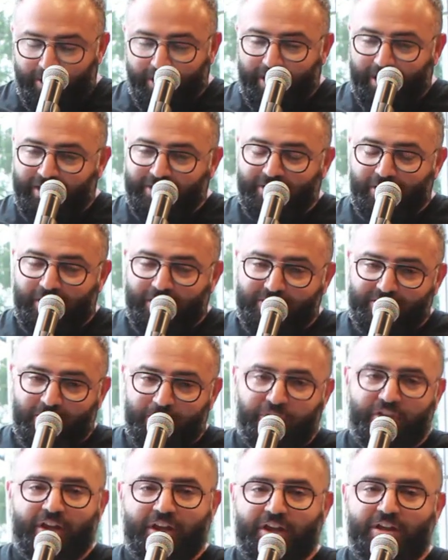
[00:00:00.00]
And
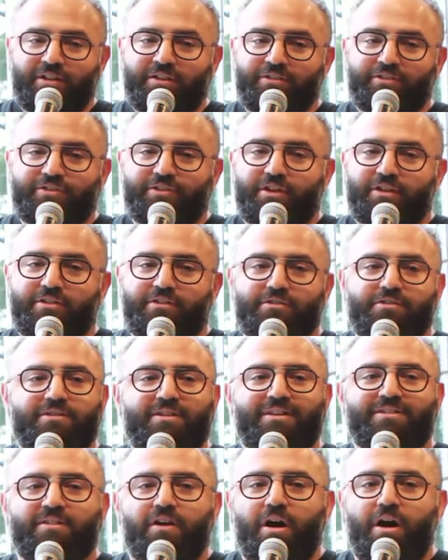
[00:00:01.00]
something else is
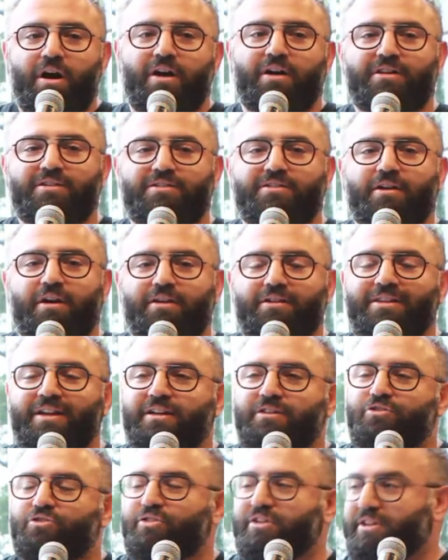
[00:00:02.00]
the talks are
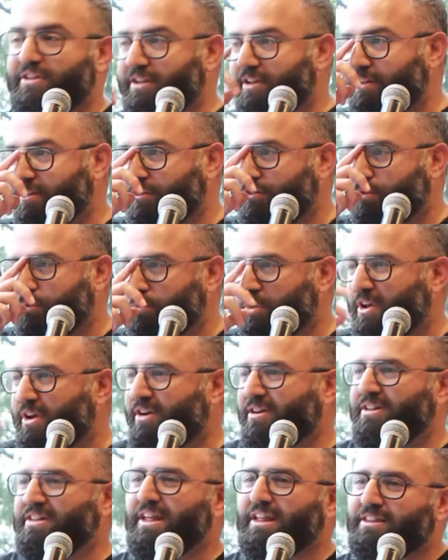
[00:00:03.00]
not really, you know, we
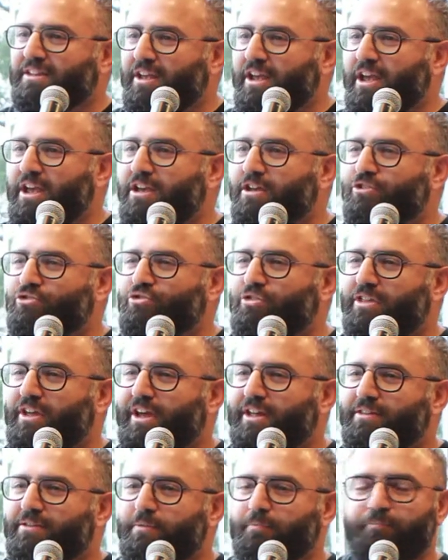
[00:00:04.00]
are in an age
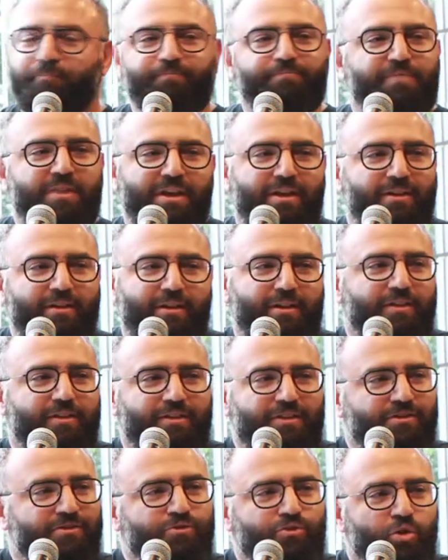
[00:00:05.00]
that
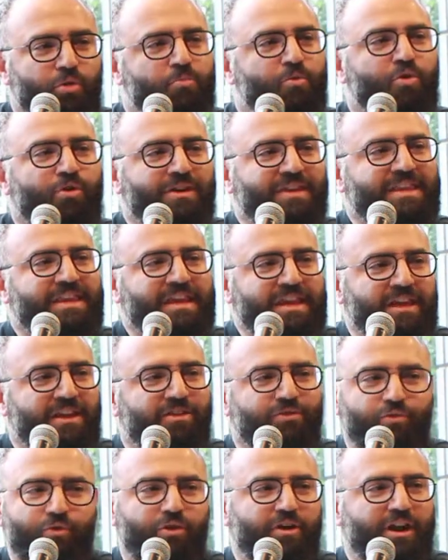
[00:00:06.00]
there is no more
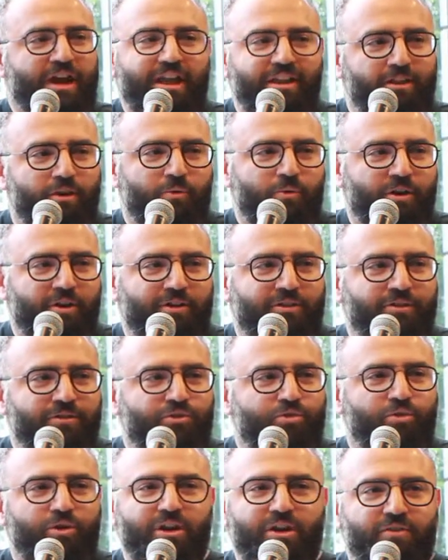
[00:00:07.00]
need for anyone
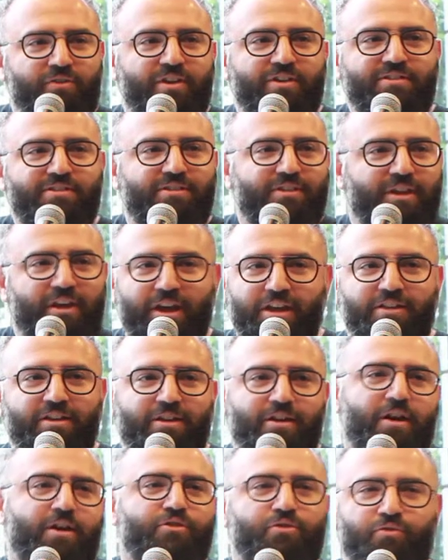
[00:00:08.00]
to give us any
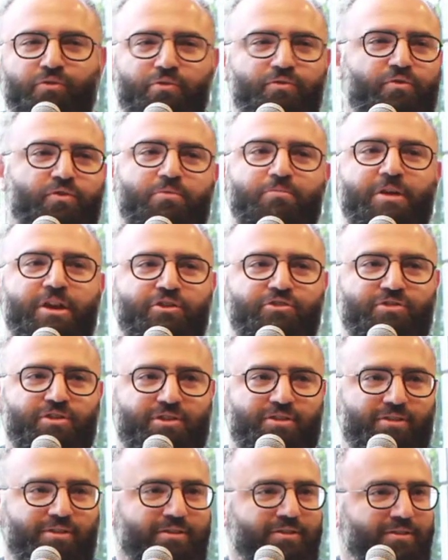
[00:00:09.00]
kind of
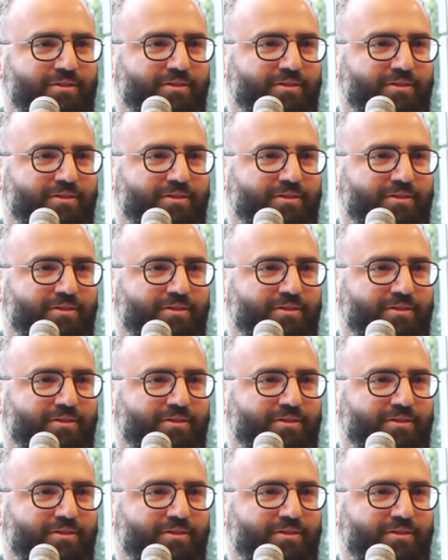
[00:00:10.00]
information.